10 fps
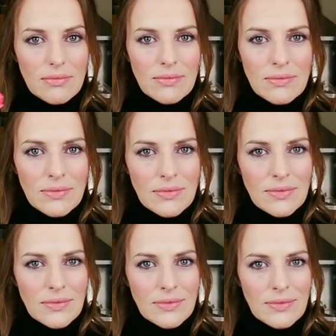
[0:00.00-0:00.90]

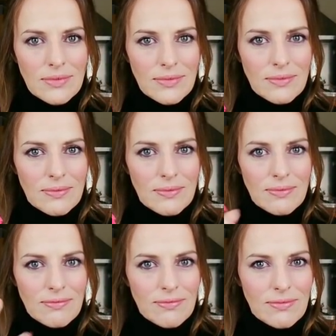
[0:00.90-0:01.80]

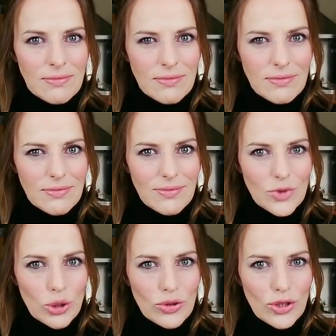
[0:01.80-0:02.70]

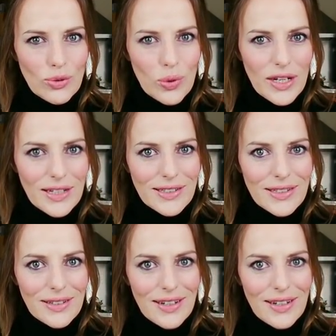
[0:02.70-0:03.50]
you just wait,